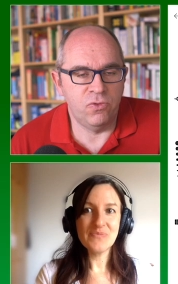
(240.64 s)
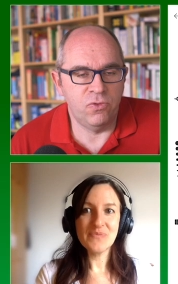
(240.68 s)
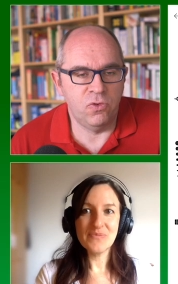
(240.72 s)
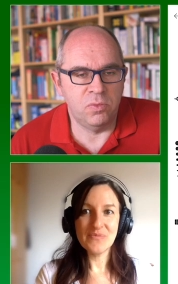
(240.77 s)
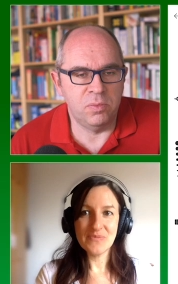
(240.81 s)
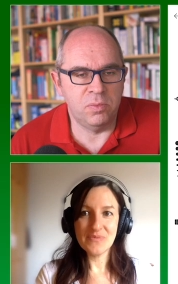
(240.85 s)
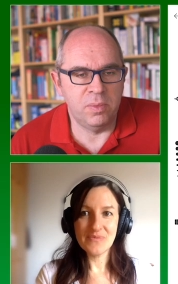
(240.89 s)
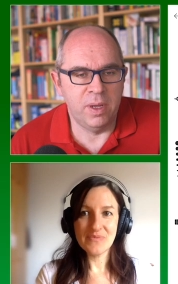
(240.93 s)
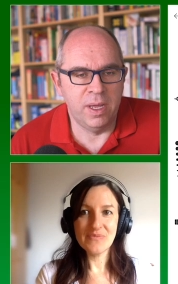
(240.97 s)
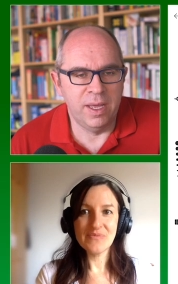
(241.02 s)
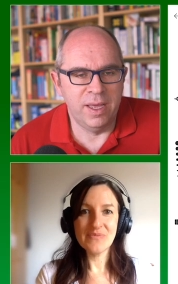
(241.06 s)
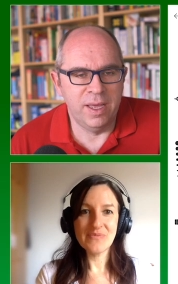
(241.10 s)

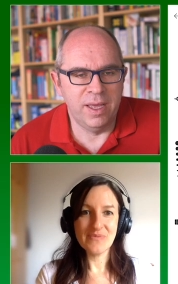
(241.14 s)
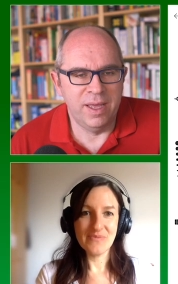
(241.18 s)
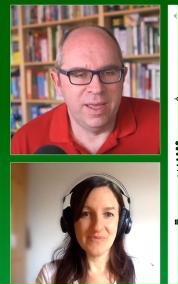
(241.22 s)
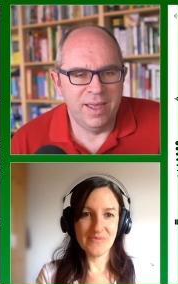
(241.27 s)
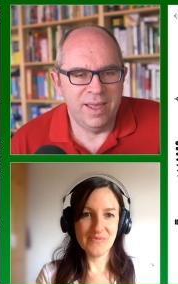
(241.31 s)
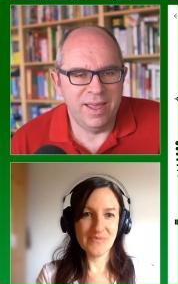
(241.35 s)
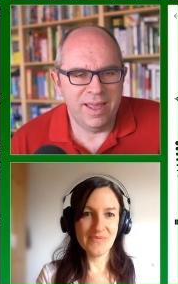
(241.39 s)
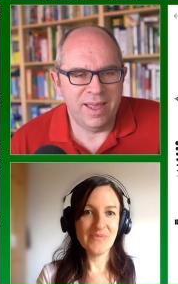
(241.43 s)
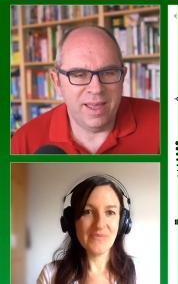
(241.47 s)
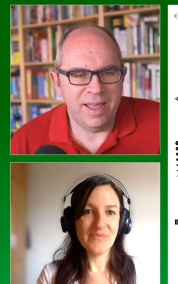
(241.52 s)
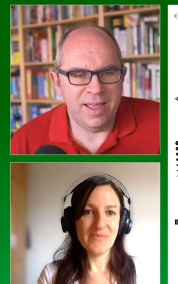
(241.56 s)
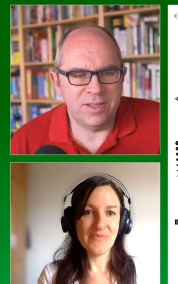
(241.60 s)
Speaker 1: Rome.
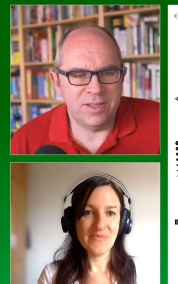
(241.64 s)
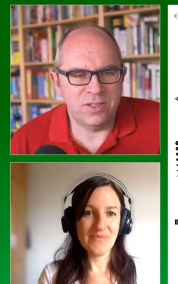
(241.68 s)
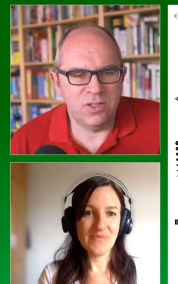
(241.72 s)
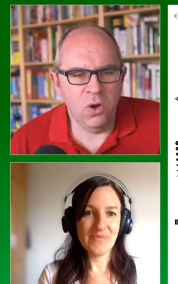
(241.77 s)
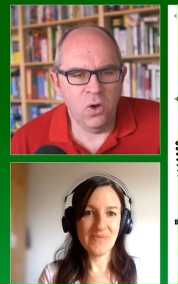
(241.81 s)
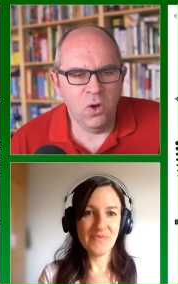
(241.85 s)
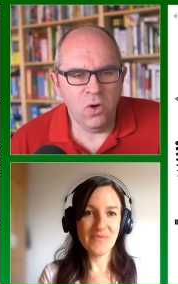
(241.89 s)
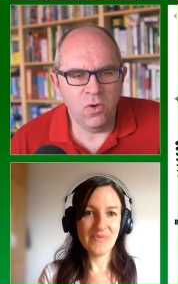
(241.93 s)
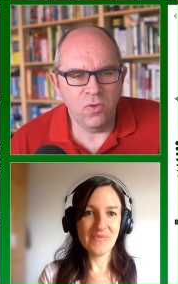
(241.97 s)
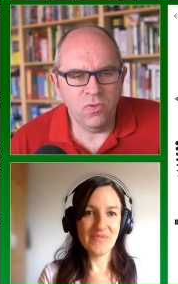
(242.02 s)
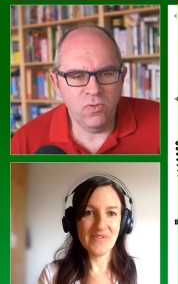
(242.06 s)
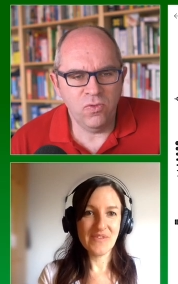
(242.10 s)
It's
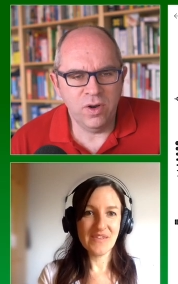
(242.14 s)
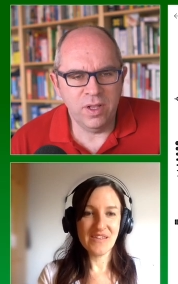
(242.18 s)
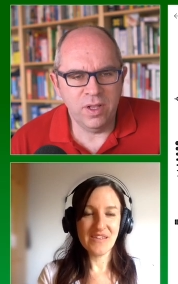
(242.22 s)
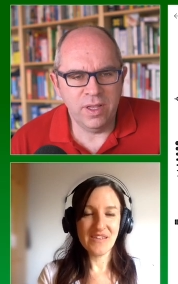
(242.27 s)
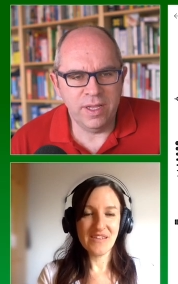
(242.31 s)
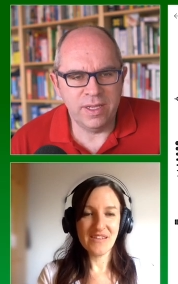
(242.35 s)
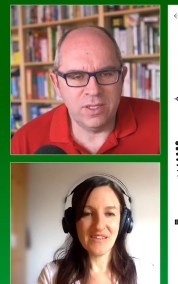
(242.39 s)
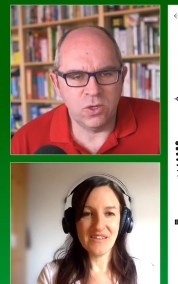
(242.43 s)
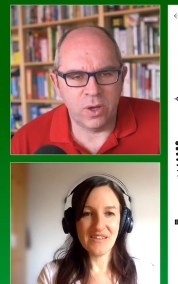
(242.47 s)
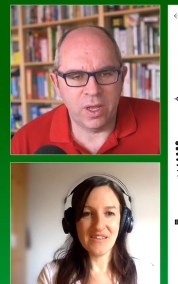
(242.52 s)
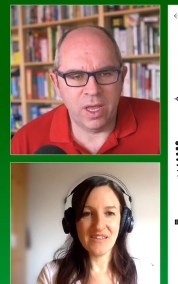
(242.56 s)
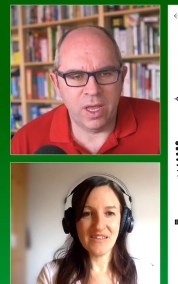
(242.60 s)
not
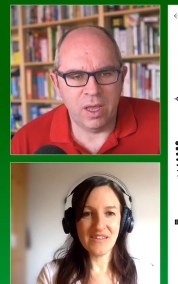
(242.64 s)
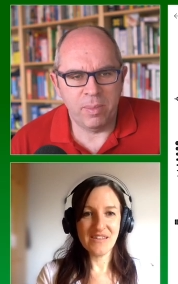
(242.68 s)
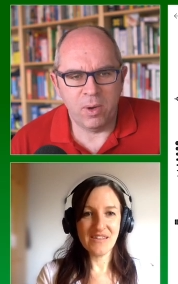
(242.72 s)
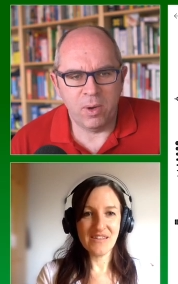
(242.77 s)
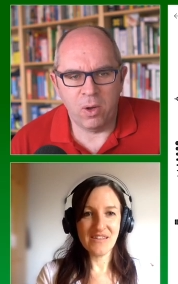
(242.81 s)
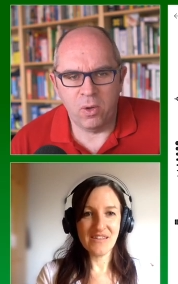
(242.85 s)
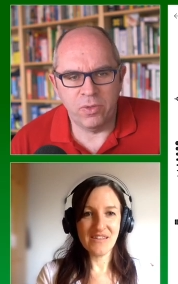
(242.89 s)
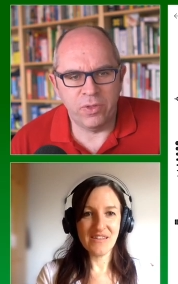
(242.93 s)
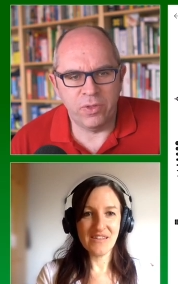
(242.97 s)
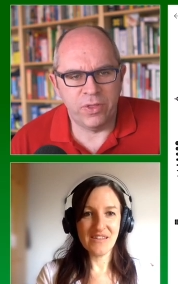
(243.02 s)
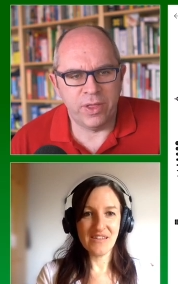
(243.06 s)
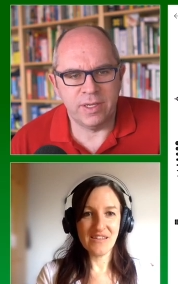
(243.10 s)
really talking about
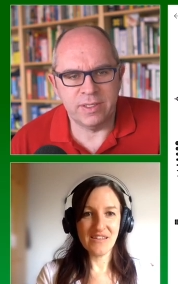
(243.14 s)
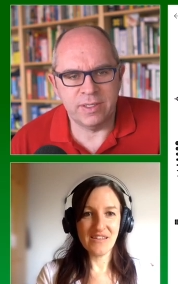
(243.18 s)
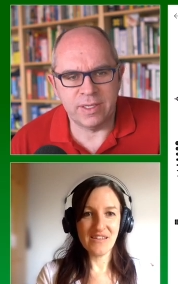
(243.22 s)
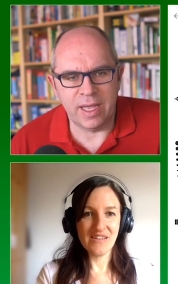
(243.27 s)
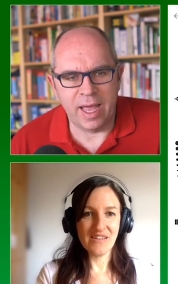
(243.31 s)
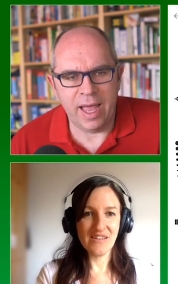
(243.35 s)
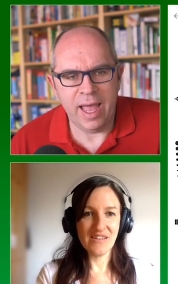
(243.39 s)
all the things that